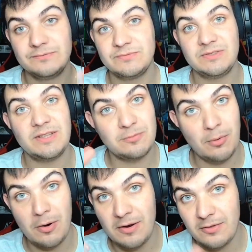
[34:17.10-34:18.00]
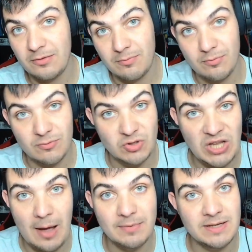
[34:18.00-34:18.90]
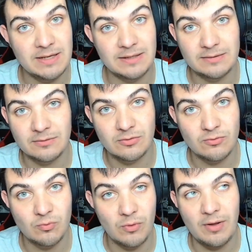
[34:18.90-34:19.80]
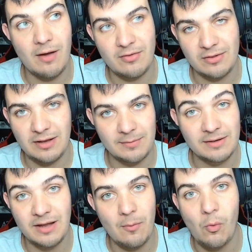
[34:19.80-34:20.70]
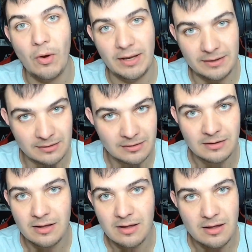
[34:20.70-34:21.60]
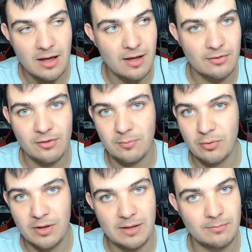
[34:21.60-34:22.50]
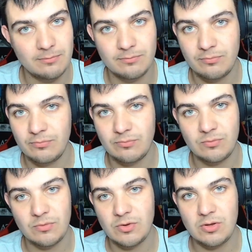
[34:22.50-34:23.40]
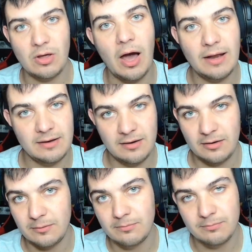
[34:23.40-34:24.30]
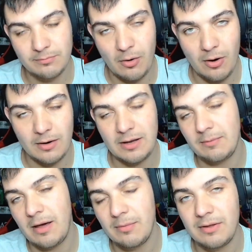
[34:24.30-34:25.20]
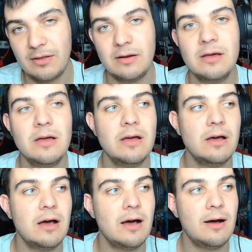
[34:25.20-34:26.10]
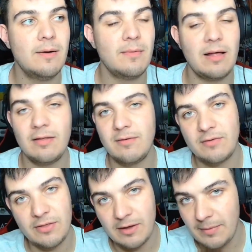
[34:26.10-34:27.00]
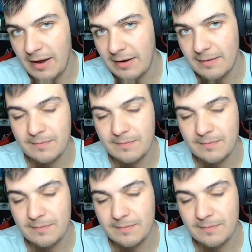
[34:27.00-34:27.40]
this bar is top 10, well, obviously top 10, top 1 supreme god tier bar, in my opinion. I love everything about it.